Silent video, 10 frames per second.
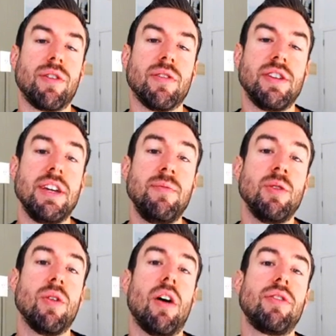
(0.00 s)
with our team,
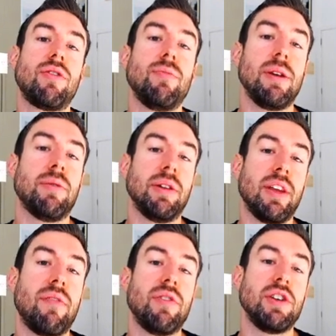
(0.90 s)
you'll also be able to
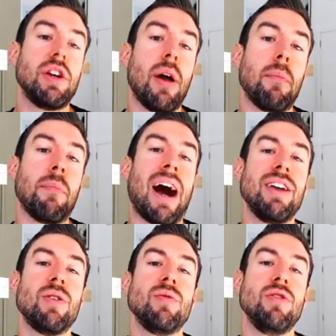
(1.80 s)
leverage
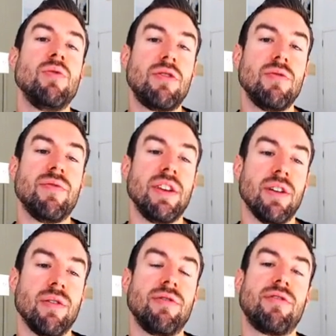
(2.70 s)
my own YouTube
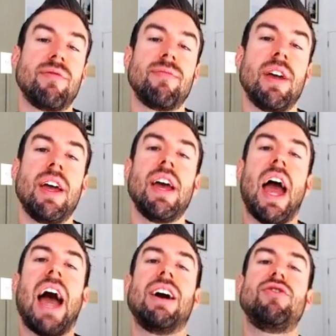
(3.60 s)
videos
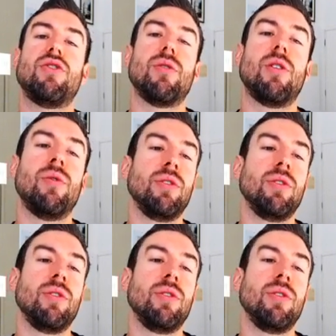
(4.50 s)
as your own.